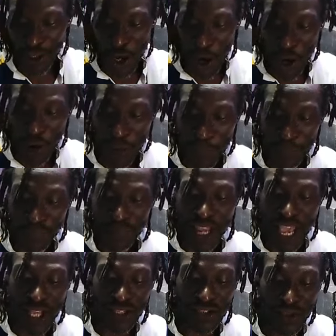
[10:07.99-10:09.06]
know,
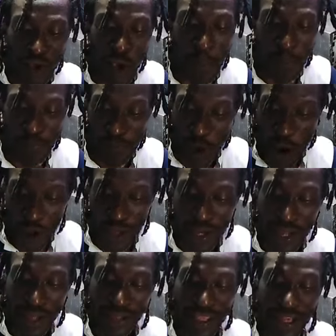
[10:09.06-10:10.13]
they're so
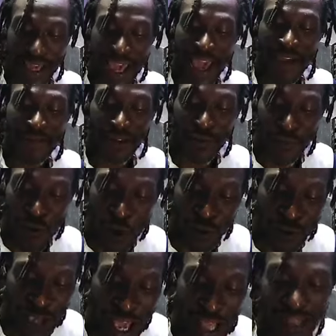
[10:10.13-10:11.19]
broke, they can't even
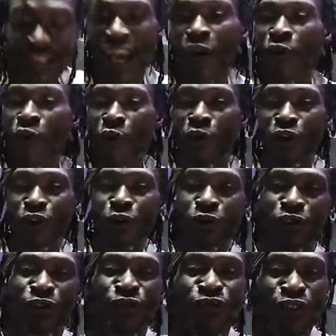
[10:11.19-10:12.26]
afford to enter Google
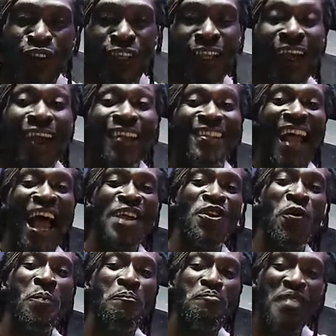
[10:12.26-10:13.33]
News feed. Now
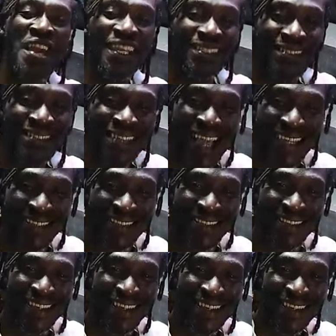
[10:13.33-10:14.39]
you business,
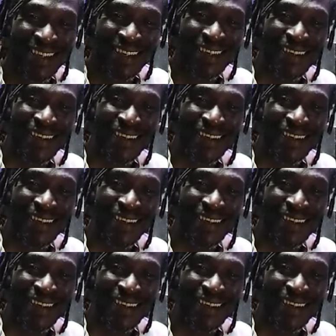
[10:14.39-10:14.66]
day.